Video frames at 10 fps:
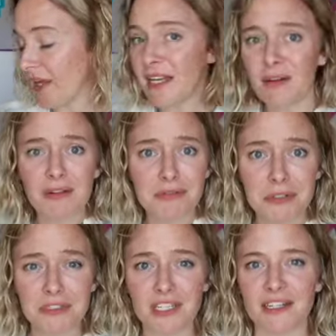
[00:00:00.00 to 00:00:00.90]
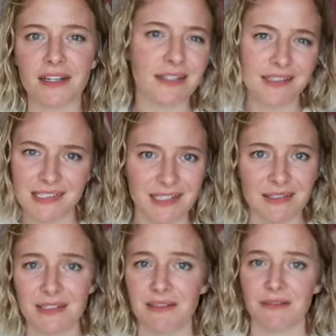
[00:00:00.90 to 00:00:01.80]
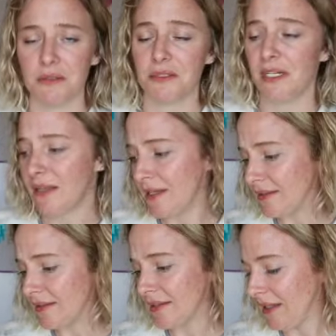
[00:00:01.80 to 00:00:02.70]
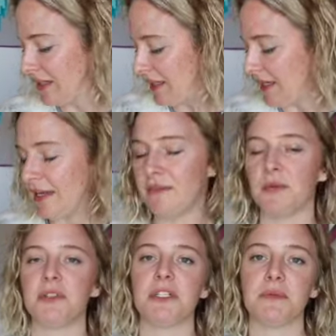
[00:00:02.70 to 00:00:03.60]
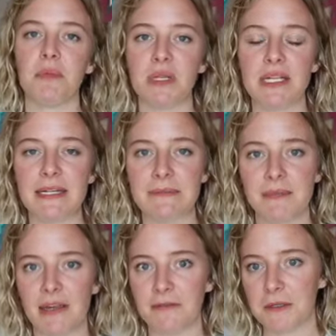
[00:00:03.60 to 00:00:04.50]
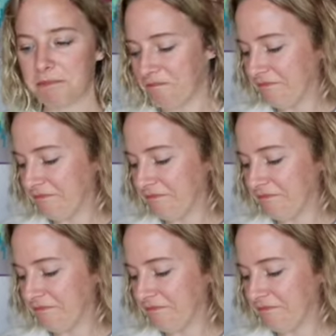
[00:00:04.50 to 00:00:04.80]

And now I've crocheted. I can say I crochet things, even though it's just one blanket ever.